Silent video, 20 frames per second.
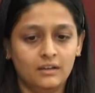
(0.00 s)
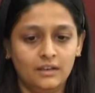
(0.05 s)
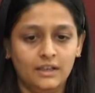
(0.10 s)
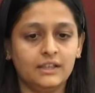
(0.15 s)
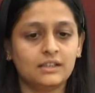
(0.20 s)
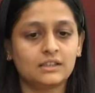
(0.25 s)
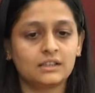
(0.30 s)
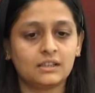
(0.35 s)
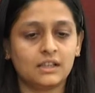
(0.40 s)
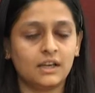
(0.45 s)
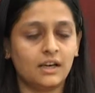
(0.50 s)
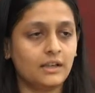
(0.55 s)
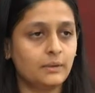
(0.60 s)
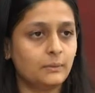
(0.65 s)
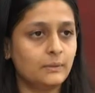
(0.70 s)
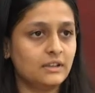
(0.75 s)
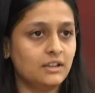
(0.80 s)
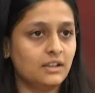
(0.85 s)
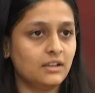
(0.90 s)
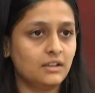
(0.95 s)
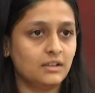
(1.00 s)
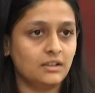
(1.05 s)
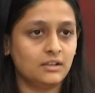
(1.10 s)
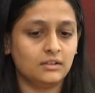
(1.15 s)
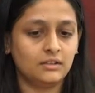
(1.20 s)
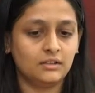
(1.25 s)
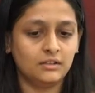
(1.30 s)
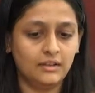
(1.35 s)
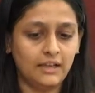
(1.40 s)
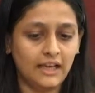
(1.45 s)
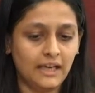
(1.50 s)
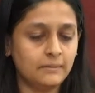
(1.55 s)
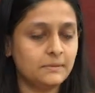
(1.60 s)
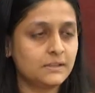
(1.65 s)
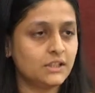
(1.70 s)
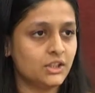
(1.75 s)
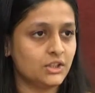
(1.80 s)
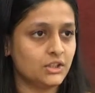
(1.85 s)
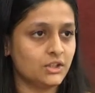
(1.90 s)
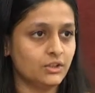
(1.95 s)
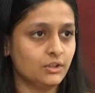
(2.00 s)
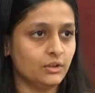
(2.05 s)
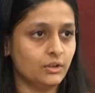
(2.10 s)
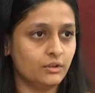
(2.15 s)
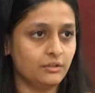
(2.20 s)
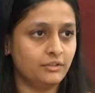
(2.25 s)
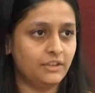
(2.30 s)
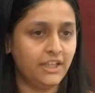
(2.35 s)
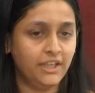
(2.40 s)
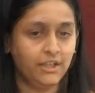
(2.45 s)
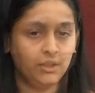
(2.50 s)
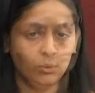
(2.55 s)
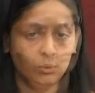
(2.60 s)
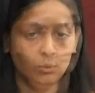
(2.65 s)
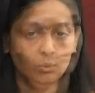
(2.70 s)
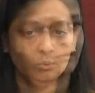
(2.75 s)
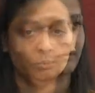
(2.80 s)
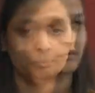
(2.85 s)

let us start with the lab session of day 2.